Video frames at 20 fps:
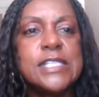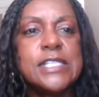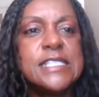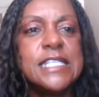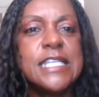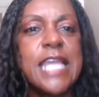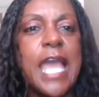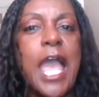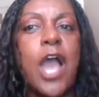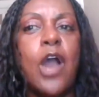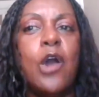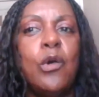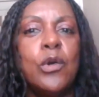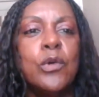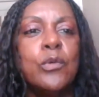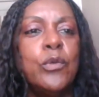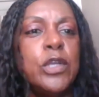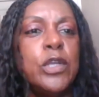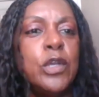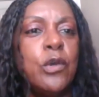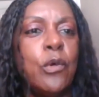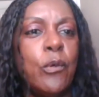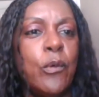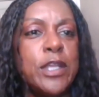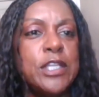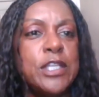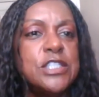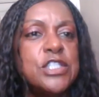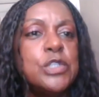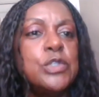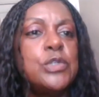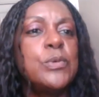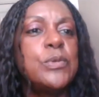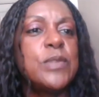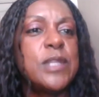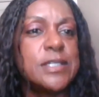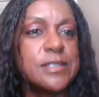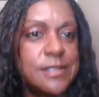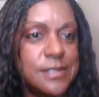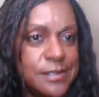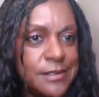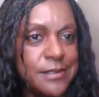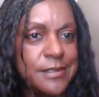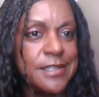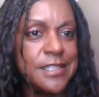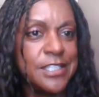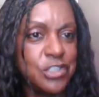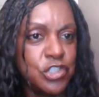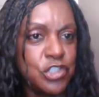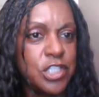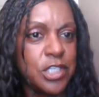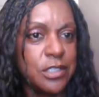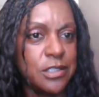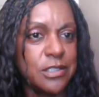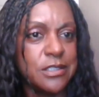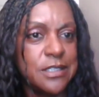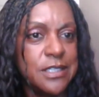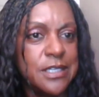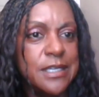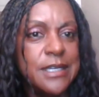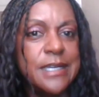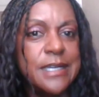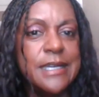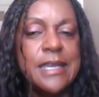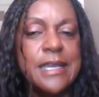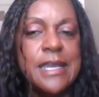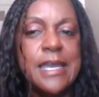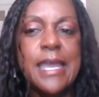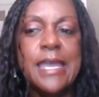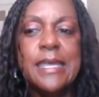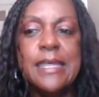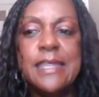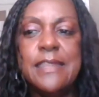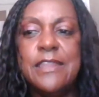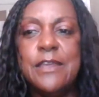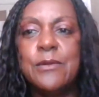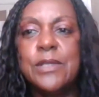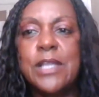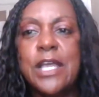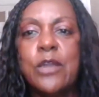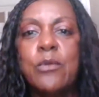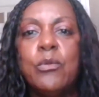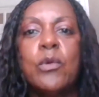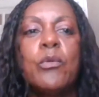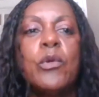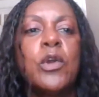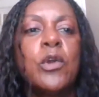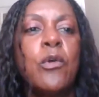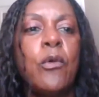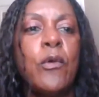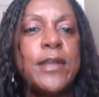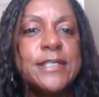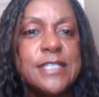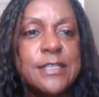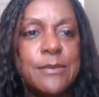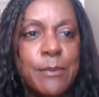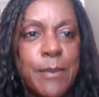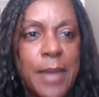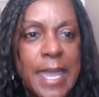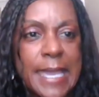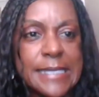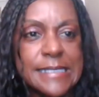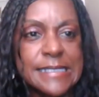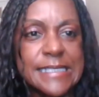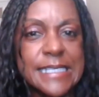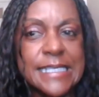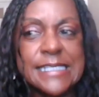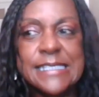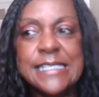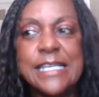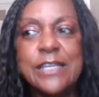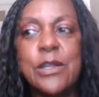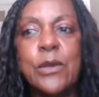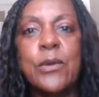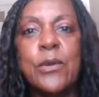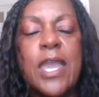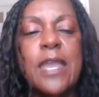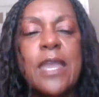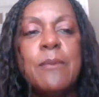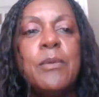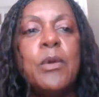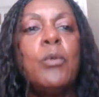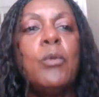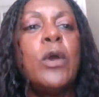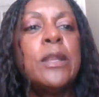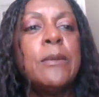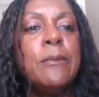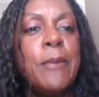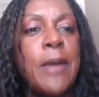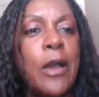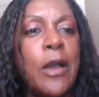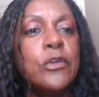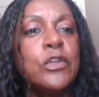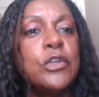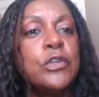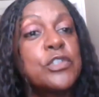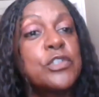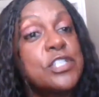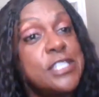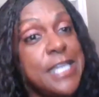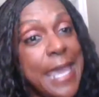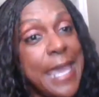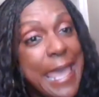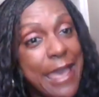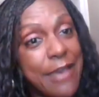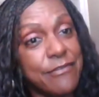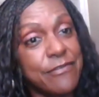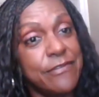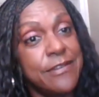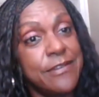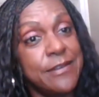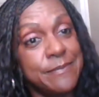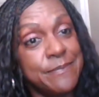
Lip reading: I said, how are we going to do this year? And they were like, well, we're going to mask. I said, okay, but what about your staff?